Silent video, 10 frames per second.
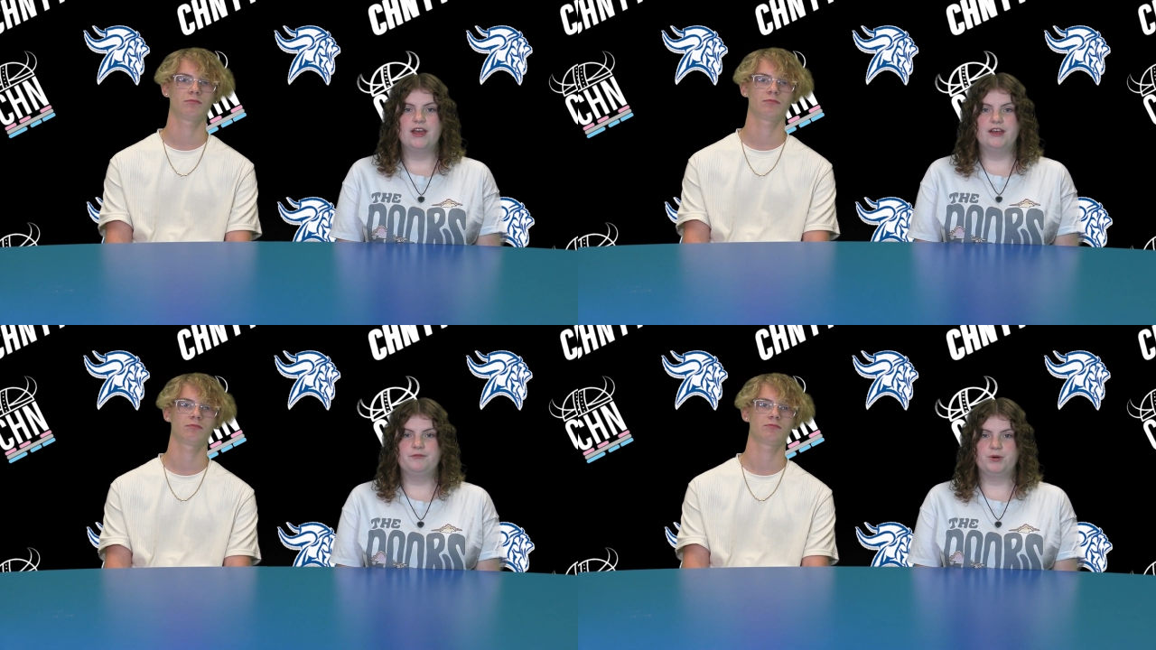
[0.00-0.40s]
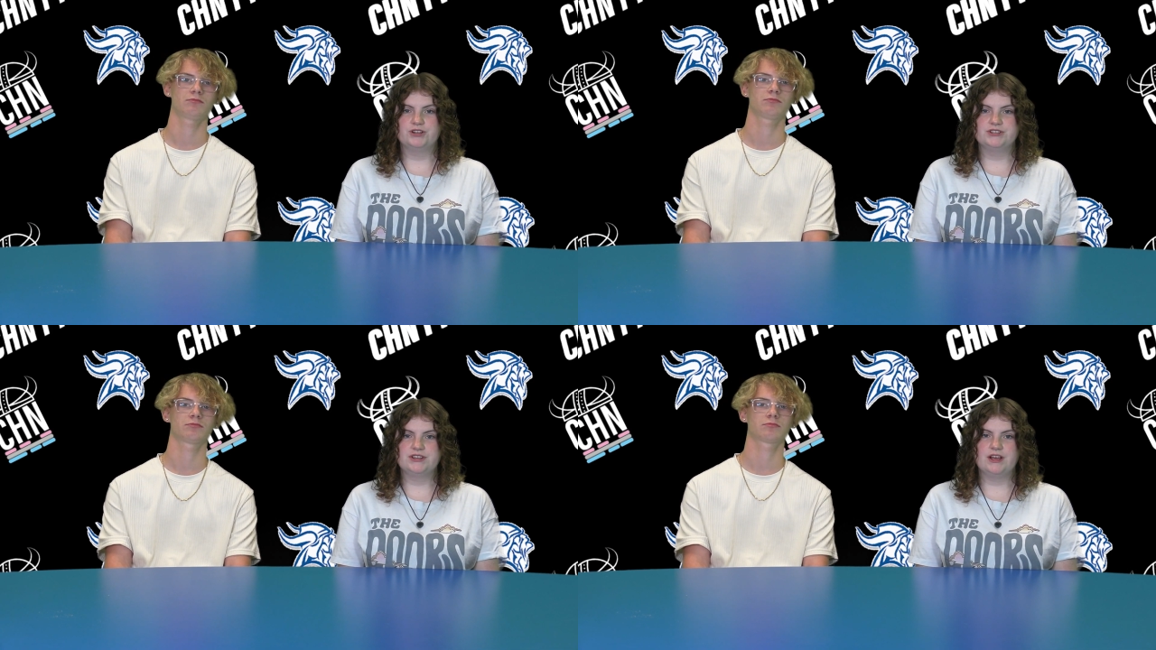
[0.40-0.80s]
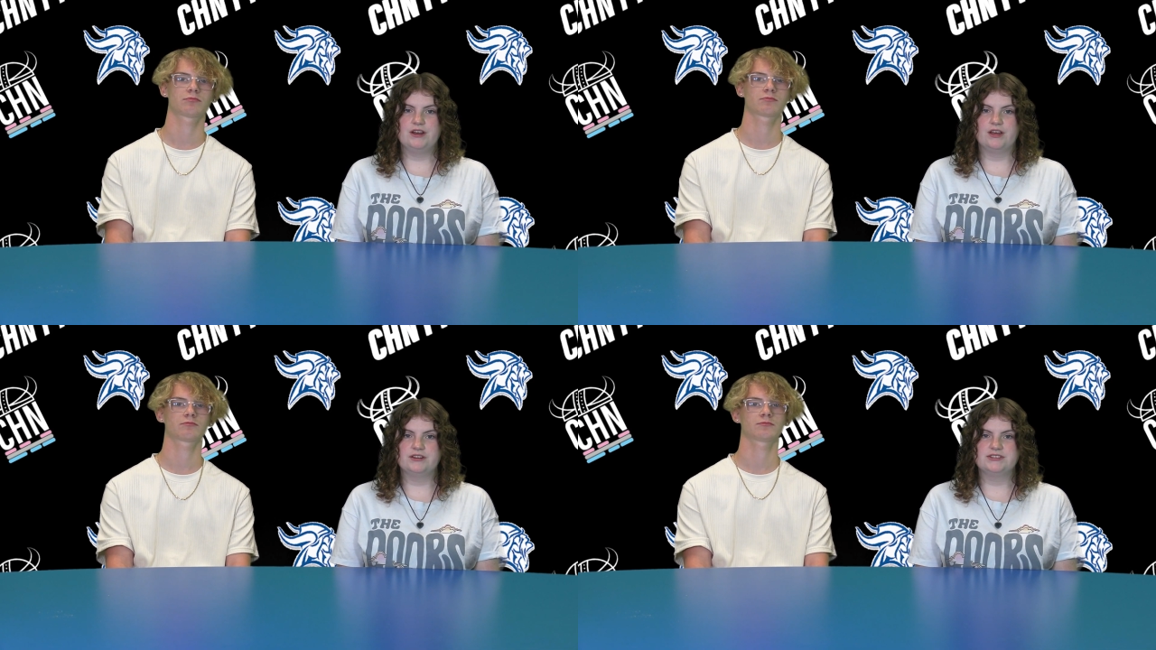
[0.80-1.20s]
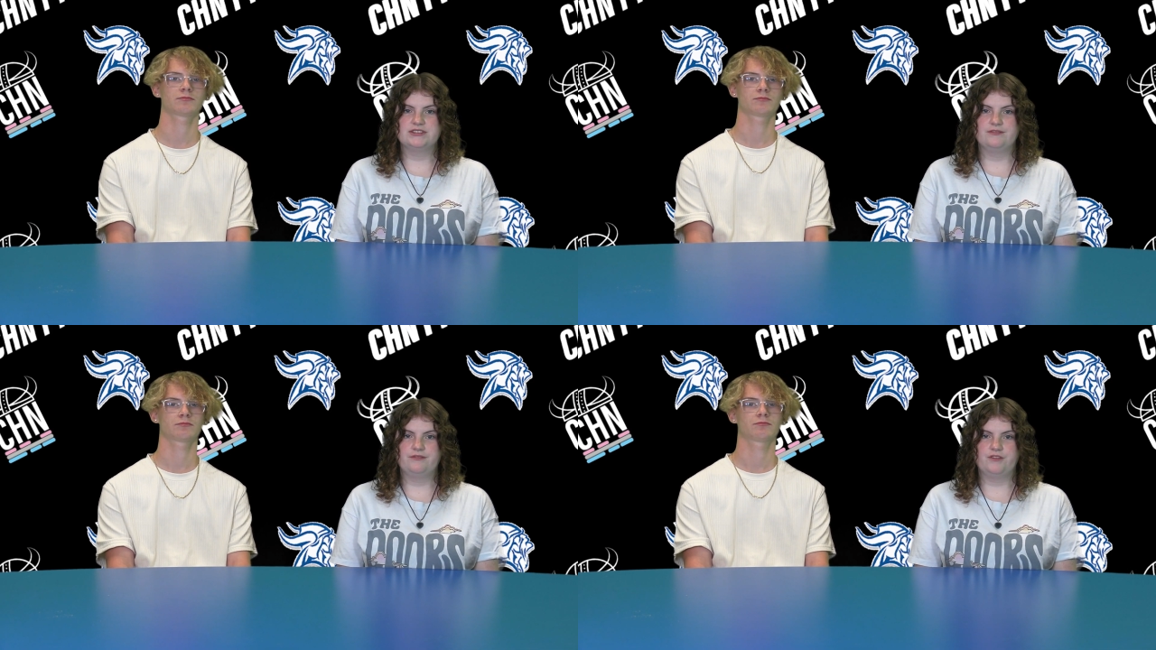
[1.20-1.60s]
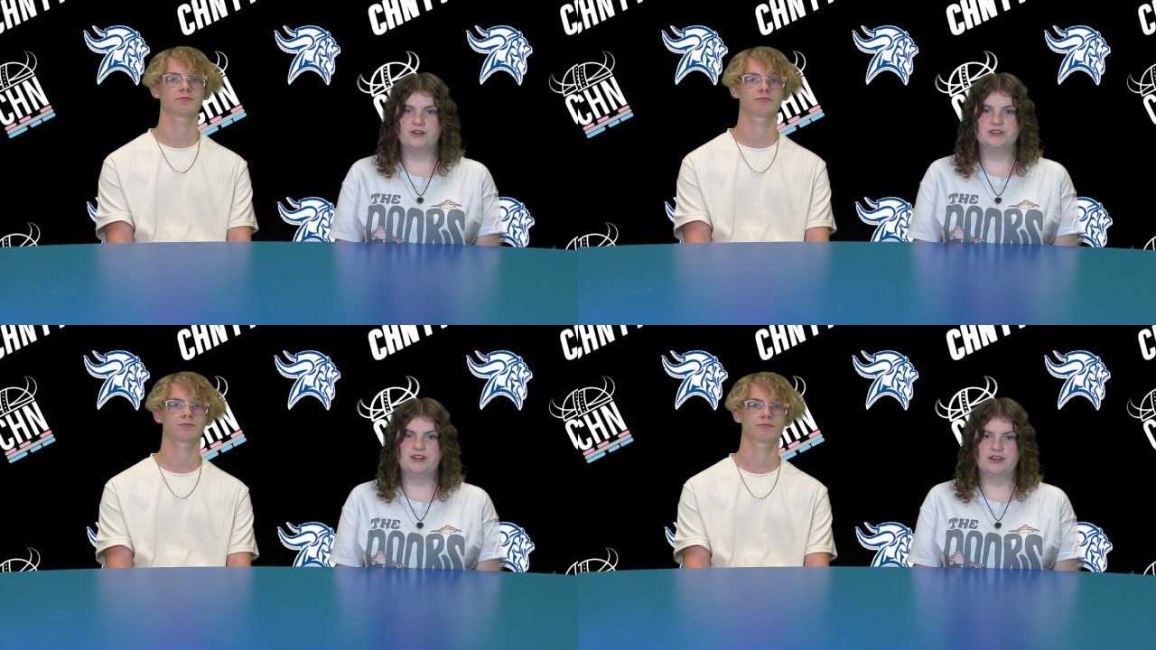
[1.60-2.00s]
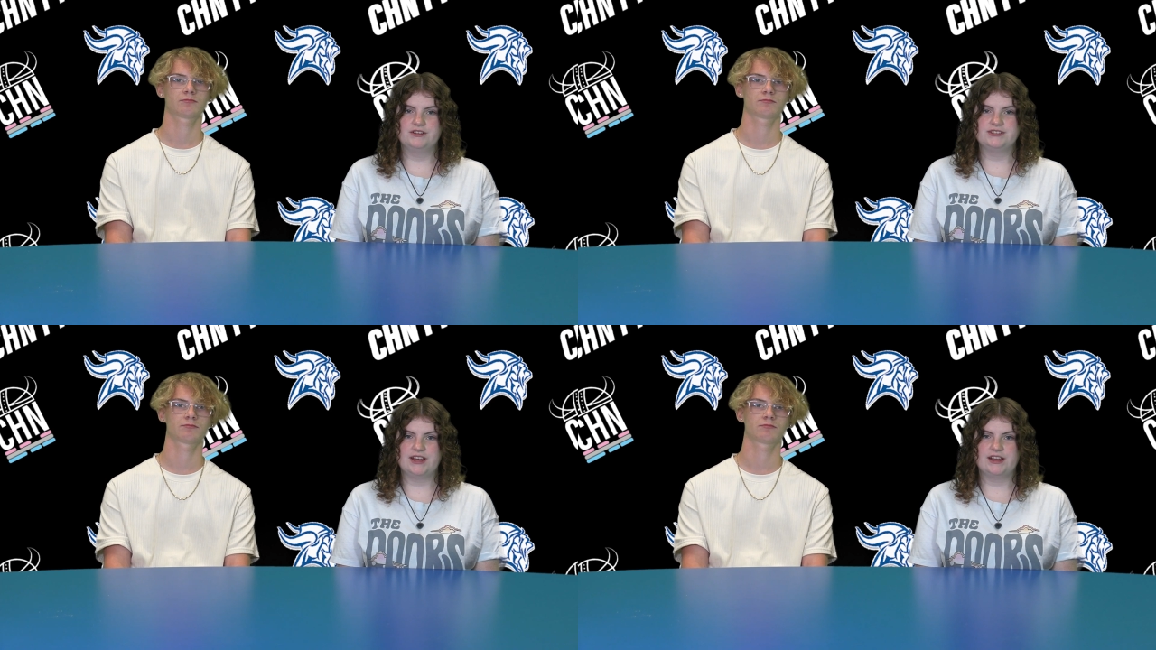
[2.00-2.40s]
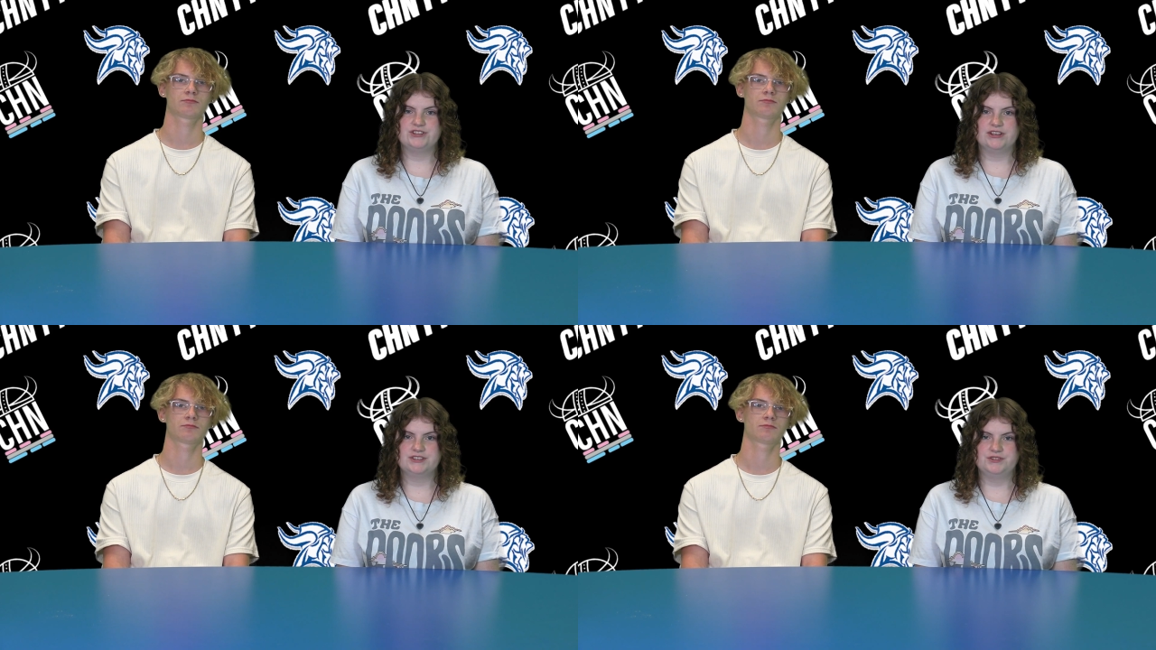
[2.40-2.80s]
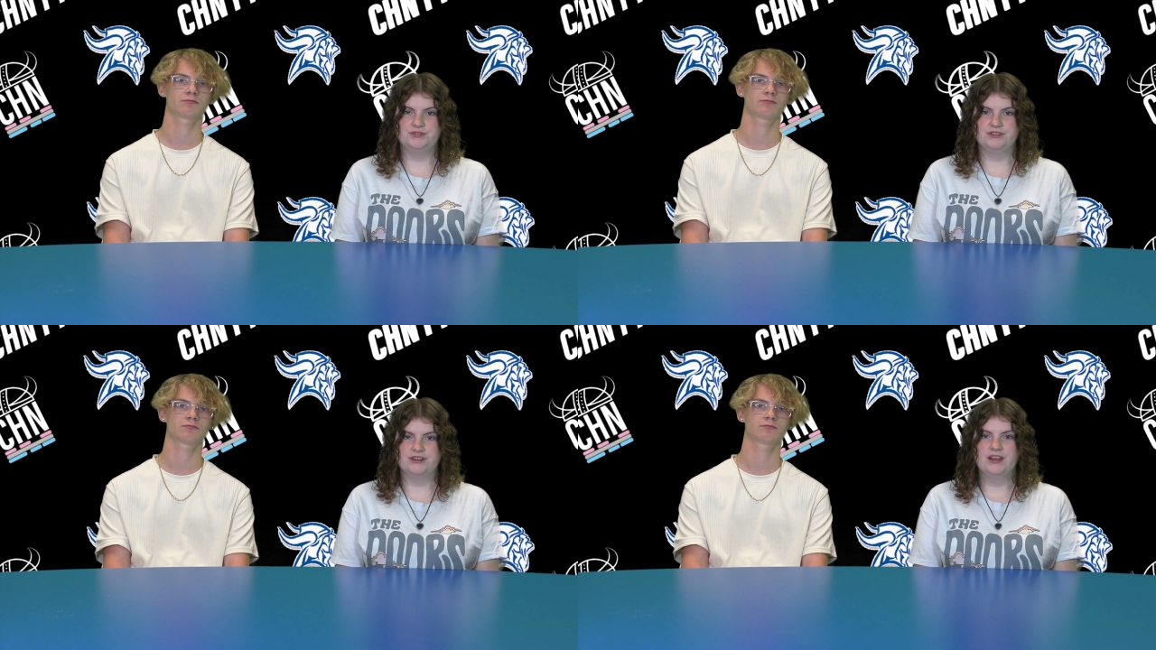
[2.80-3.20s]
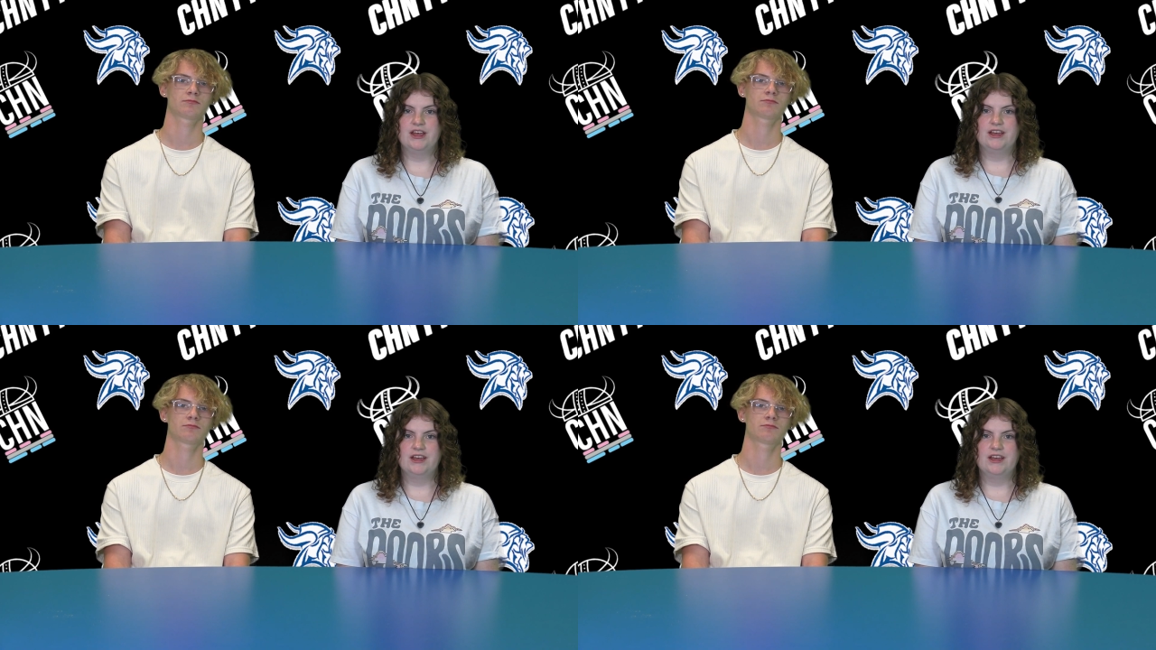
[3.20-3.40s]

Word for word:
Speaker 1: If purchasing another for another CHS student,